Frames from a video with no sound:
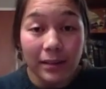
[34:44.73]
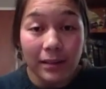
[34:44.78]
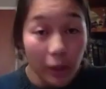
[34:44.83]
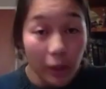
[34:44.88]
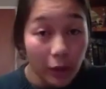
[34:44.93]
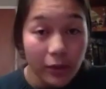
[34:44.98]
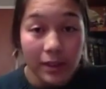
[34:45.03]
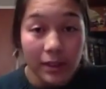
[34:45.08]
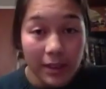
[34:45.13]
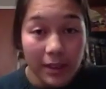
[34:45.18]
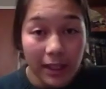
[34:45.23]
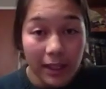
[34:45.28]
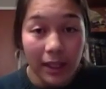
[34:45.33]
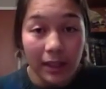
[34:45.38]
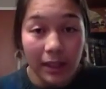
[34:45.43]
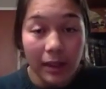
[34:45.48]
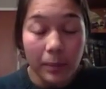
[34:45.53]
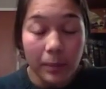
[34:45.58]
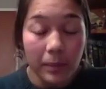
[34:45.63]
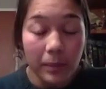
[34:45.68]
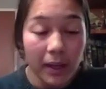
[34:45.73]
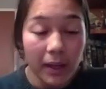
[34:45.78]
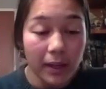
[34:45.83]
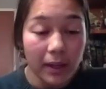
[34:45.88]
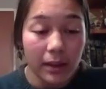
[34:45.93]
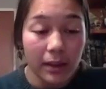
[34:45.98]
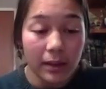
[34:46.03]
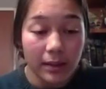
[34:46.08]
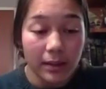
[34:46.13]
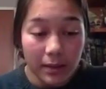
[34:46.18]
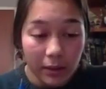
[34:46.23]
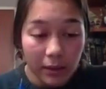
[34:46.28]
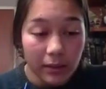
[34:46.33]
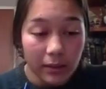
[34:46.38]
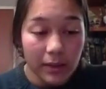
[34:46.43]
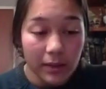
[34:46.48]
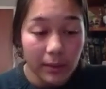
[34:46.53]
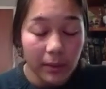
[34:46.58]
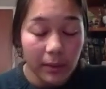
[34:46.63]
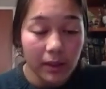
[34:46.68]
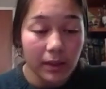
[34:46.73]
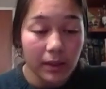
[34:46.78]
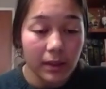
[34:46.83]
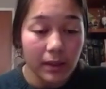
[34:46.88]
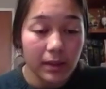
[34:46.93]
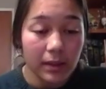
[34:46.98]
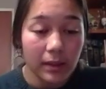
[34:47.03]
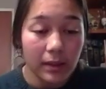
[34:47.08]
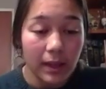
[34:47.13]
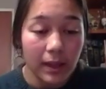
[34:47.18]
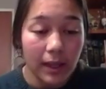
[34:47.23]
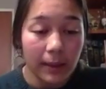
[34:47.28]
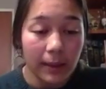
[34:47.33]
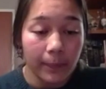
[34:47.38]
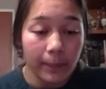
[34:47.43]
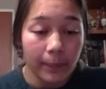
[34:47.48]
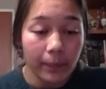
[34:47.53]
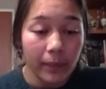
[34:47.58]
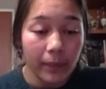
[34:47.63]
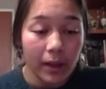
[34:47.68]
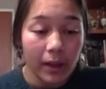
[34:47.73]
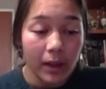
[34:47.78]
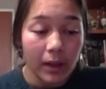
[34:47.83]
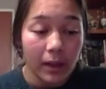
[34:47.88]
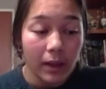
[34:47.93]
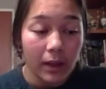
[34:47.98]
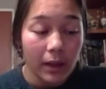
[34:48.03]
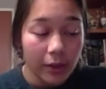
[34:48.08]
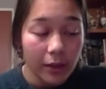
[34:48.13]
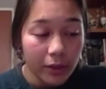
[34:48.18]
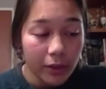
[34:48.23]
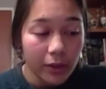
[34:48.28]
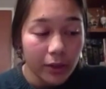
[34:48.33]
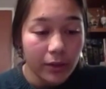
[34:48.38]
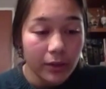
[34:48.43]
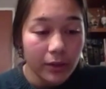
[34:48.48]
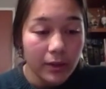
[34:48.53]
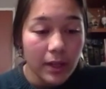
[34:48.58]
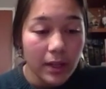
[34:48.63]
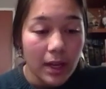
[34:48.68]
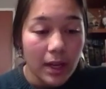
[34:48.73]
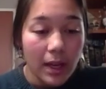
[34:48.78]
closer together, but still similar issues.